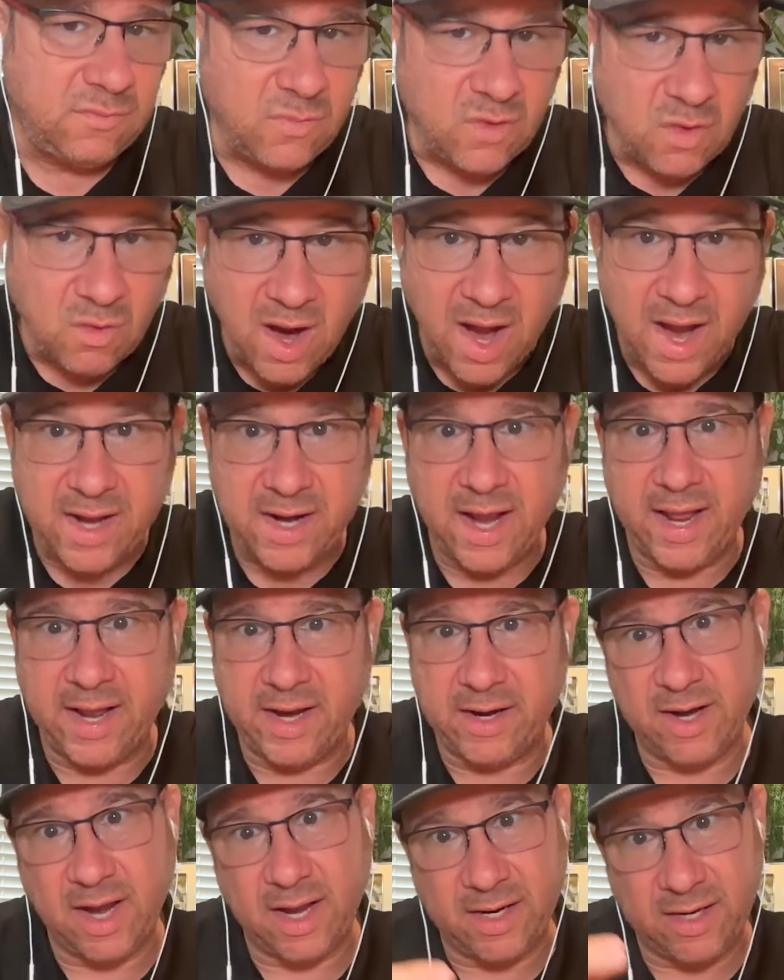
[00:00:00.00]
Right.
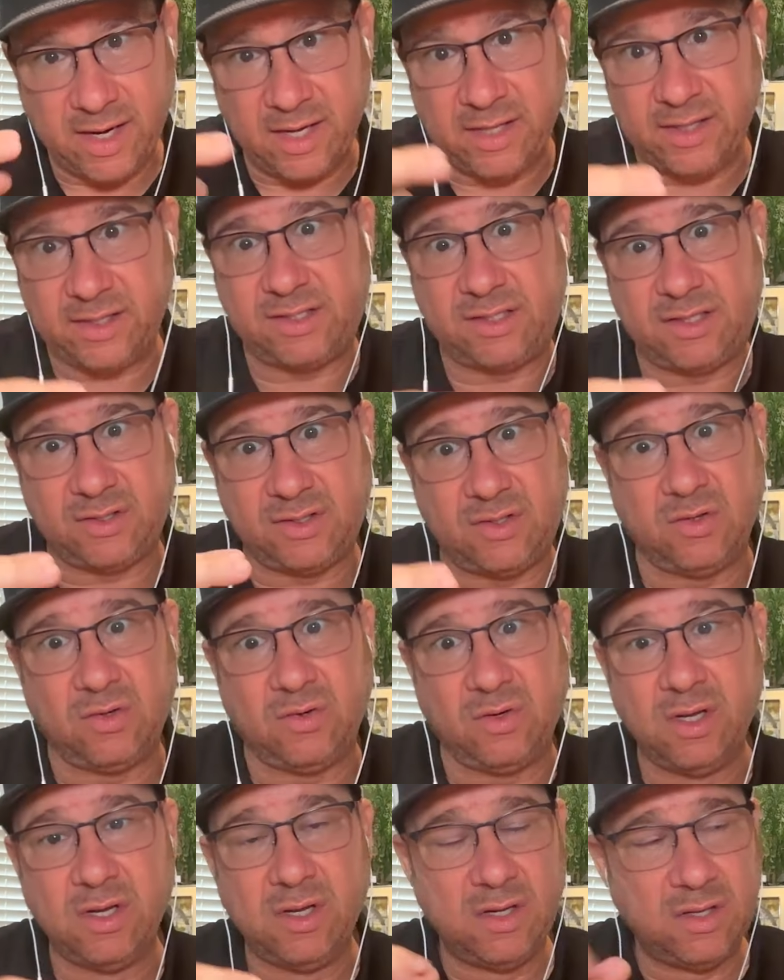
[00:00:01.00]
And institute
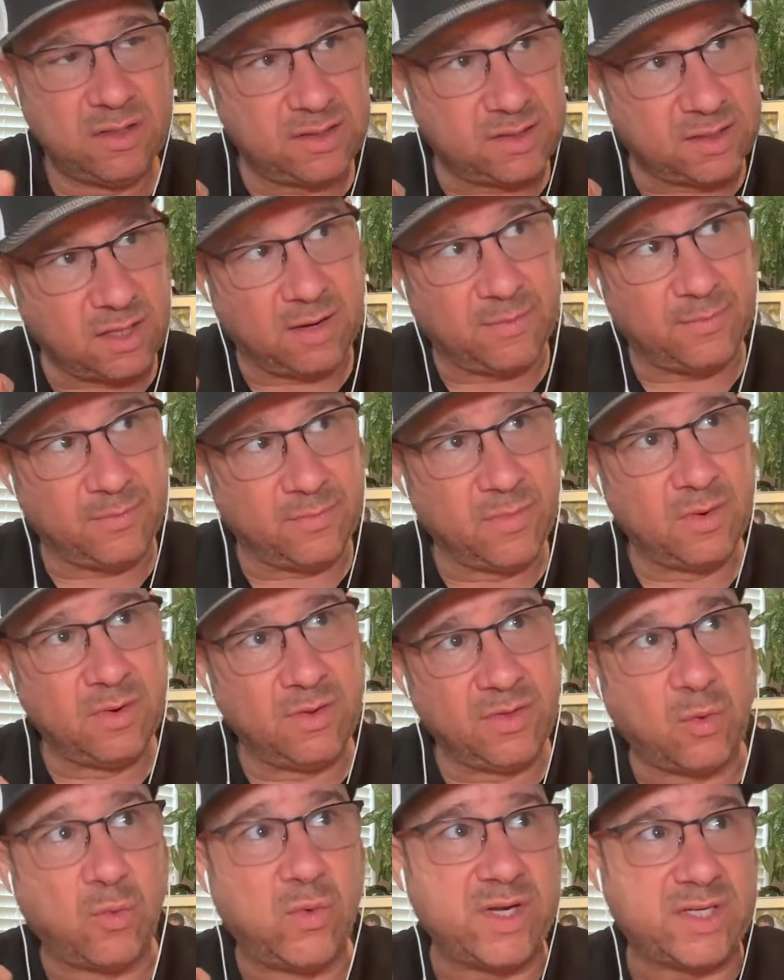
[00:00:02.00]

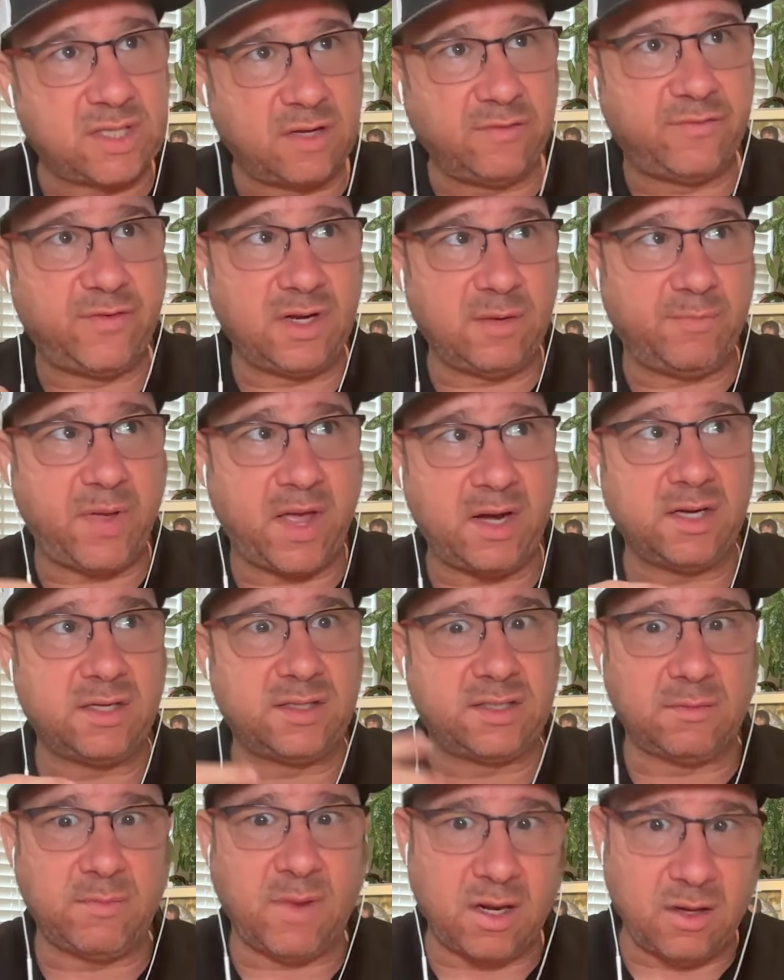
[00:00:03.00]
the risk of independence
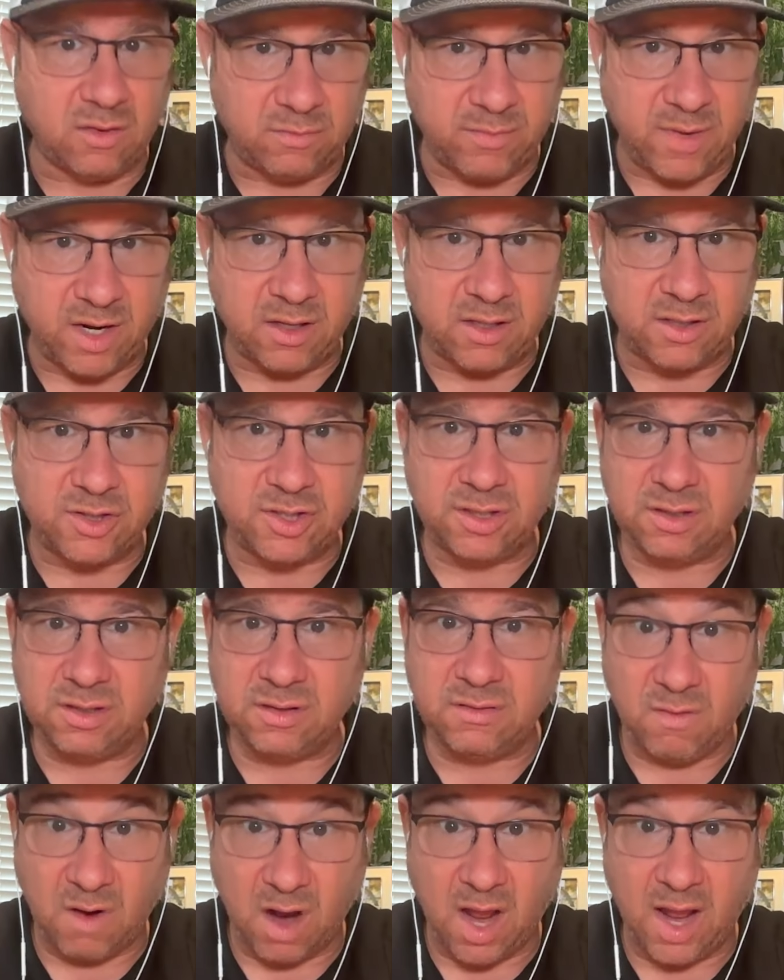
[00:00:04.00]
in my own marriage,
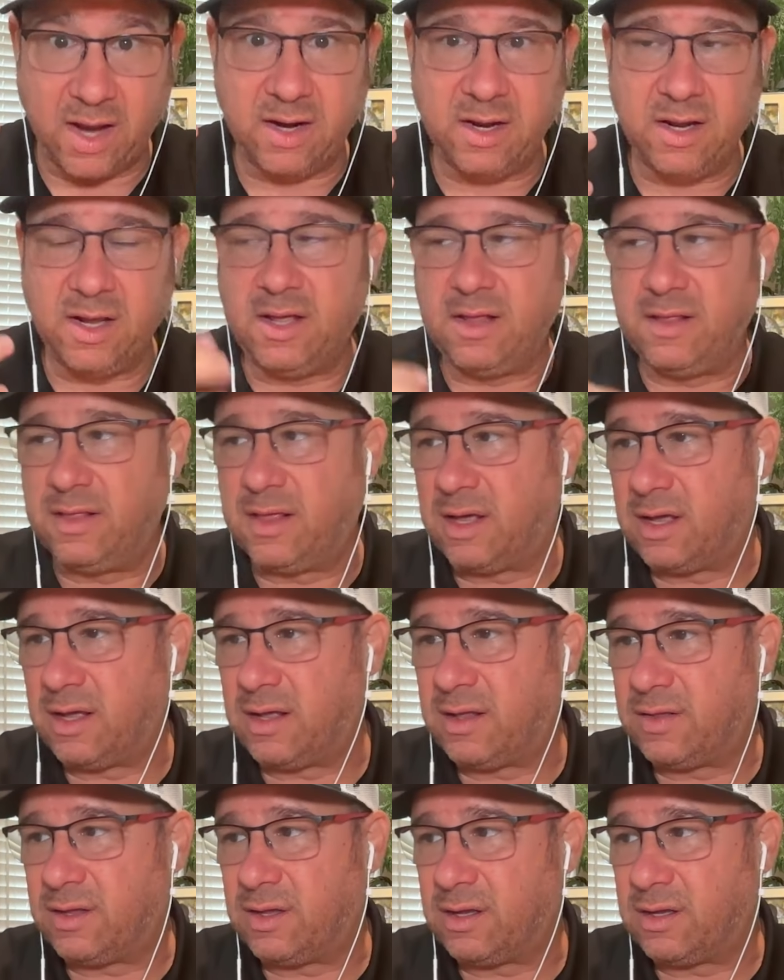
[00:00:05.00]
right?
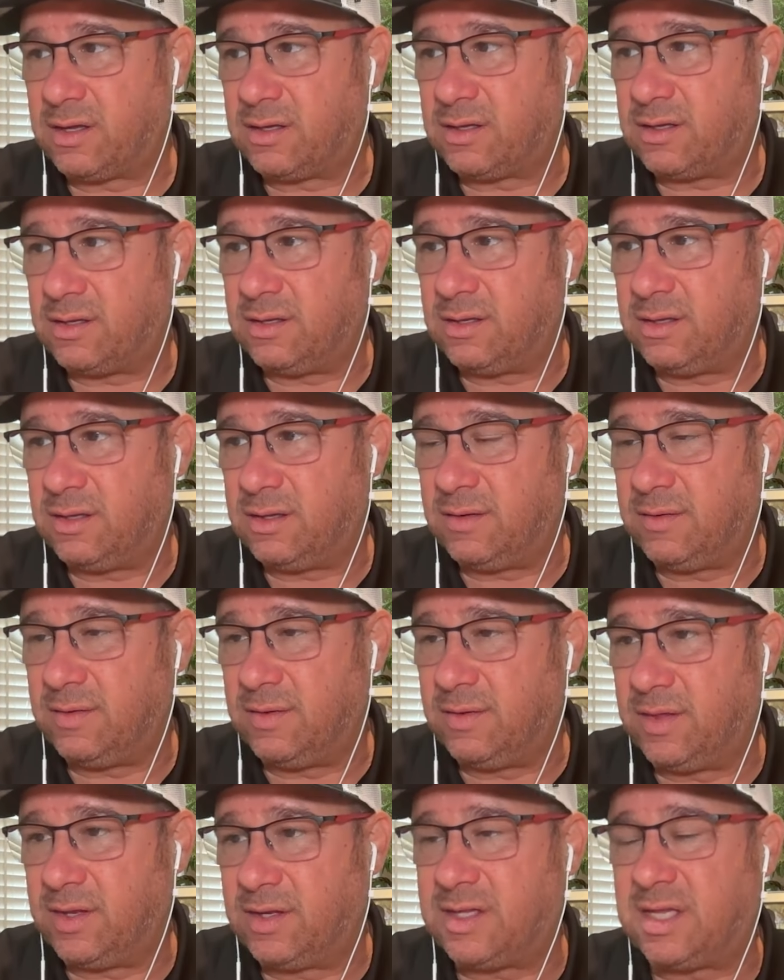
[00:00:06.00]

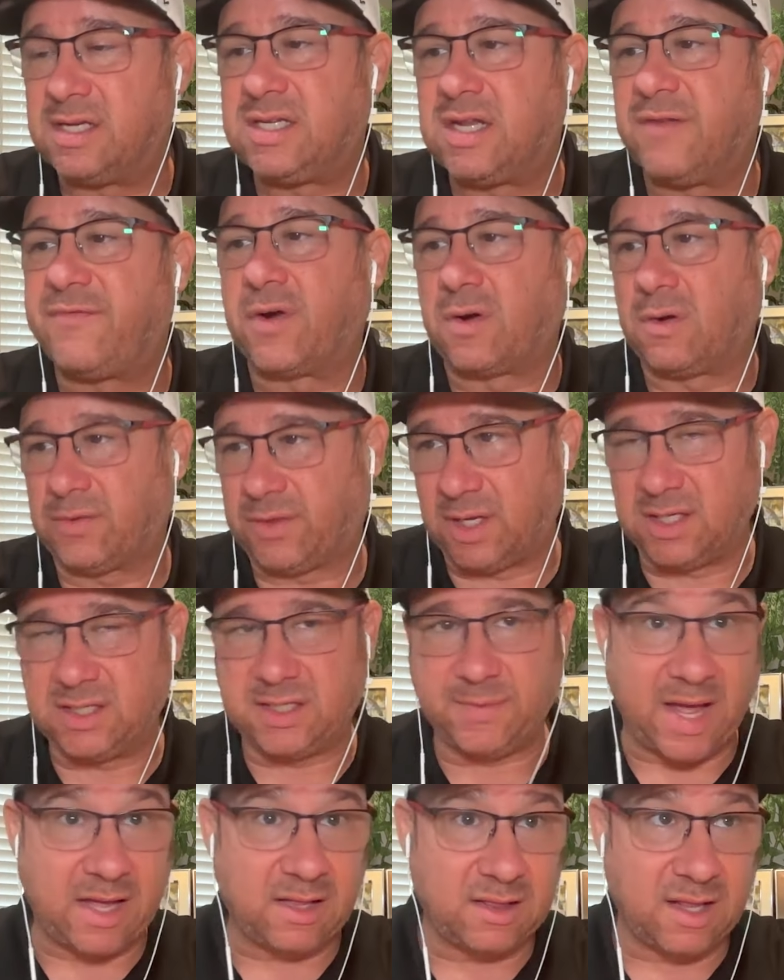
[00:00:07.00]
The difficult things
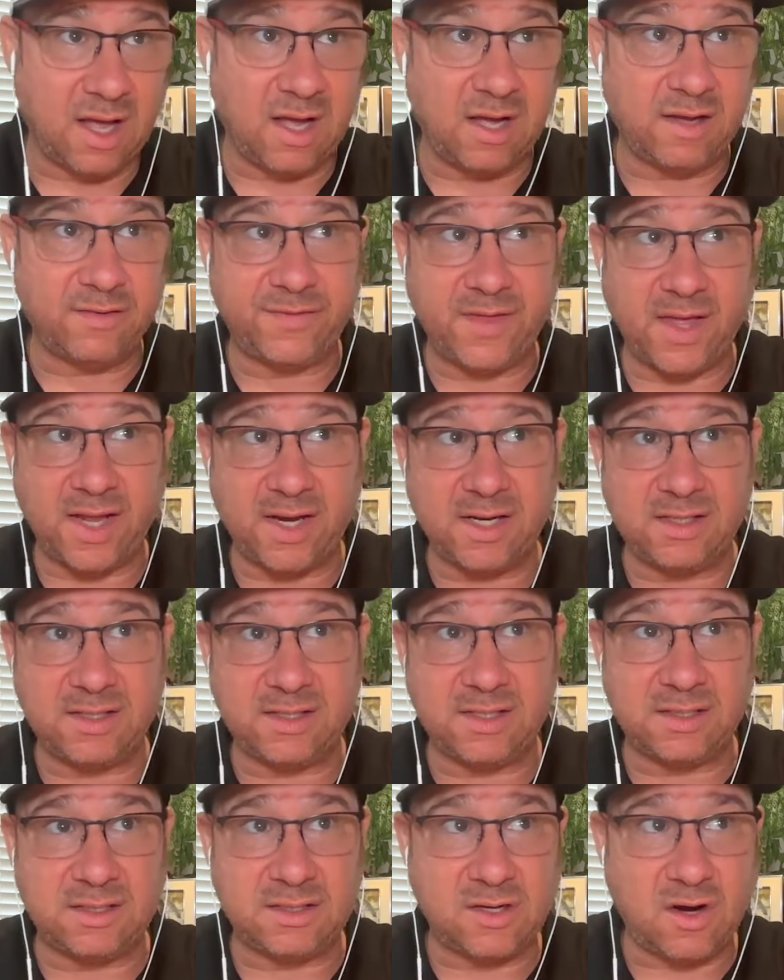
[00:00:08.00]
about love, that
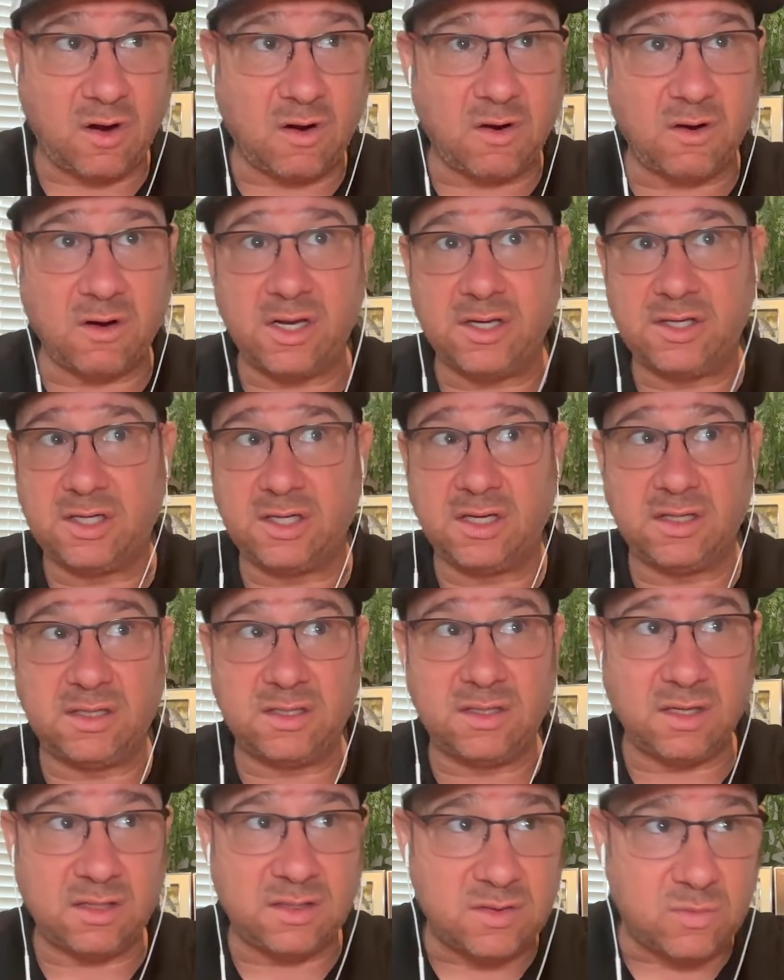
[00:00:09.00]
it's courage, and
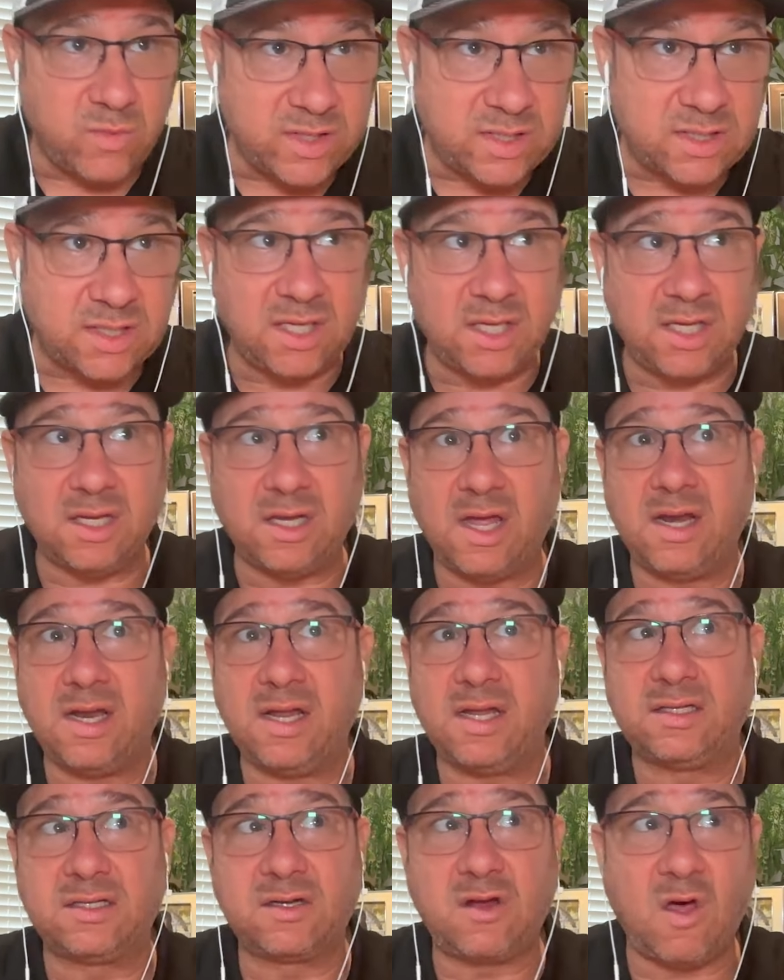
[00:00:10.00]
it's risky, and
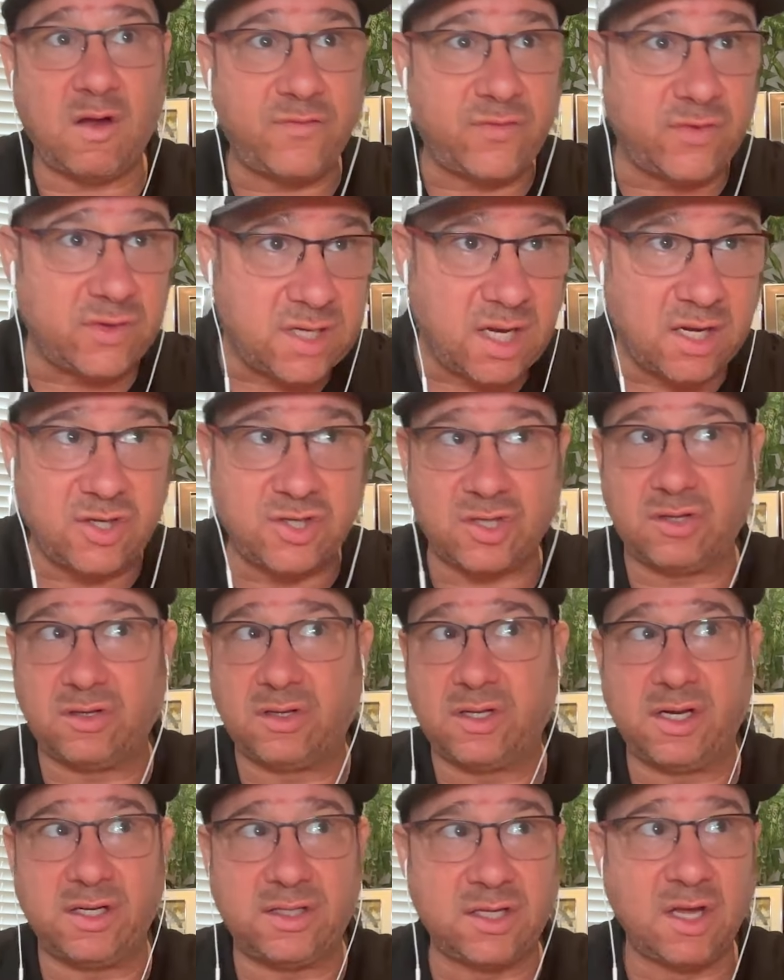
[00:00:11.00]
it's confrontational,
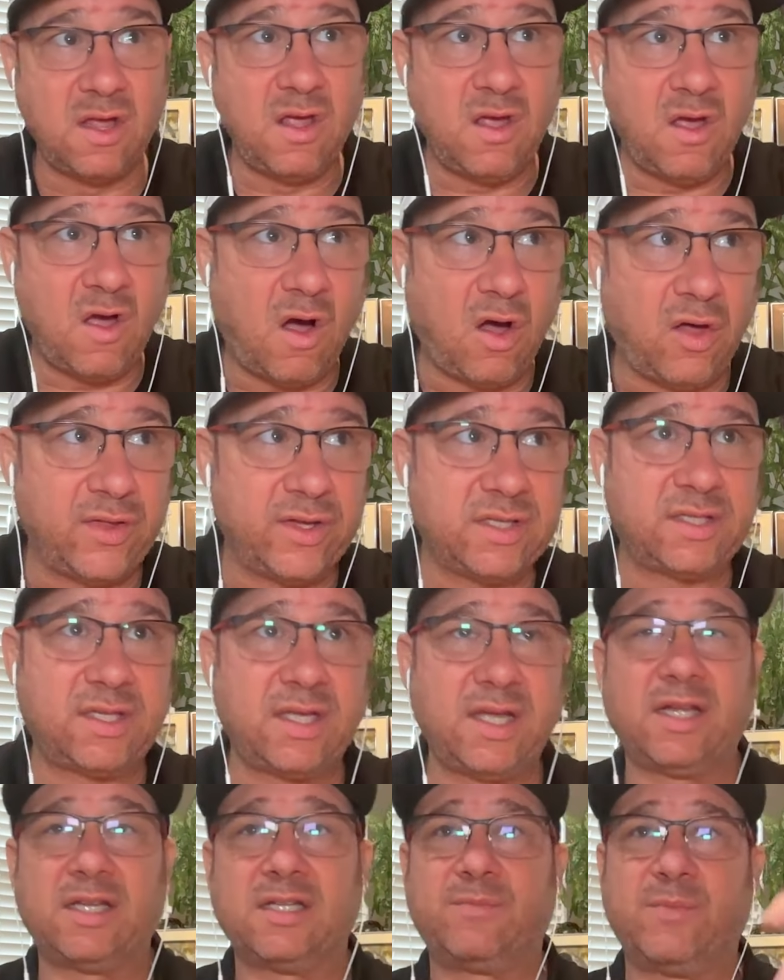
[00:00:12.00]
and it's all these things.